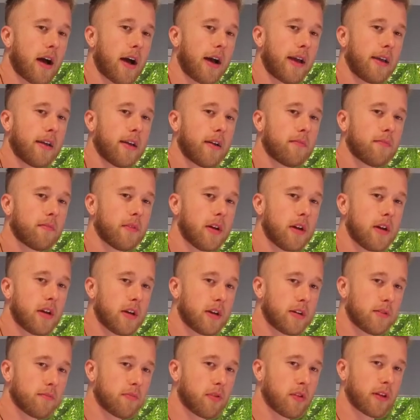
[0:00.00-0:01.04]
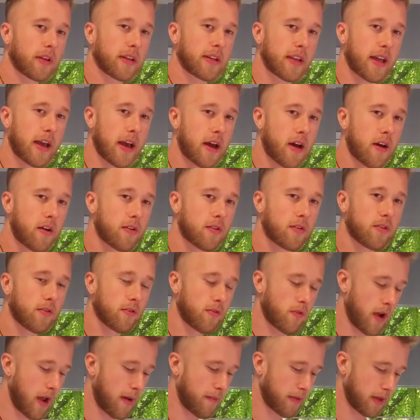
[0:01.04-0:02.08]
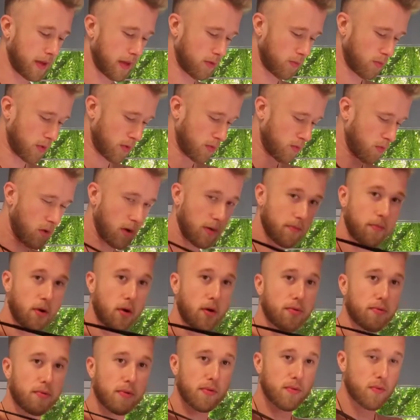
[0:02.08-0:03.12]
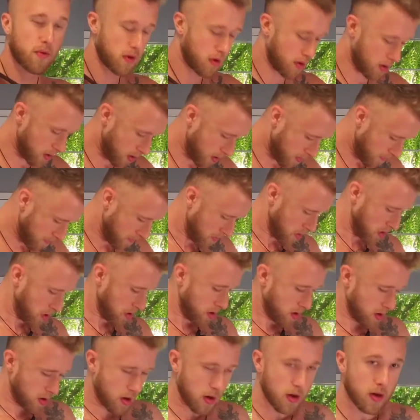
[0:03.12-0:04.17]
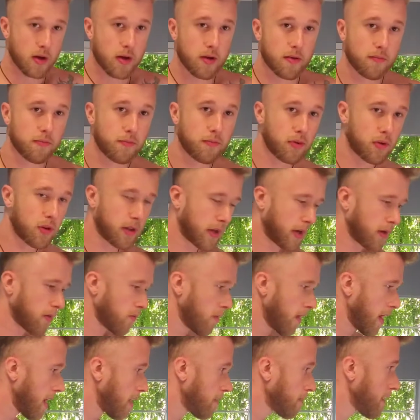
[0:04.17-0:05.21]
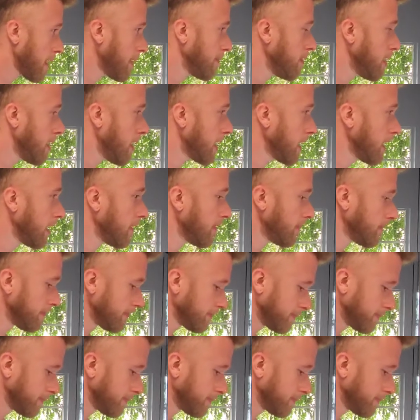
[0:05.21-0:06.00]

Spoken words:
high up. Pulling down, grabbing it both with one arm, pulling around my body,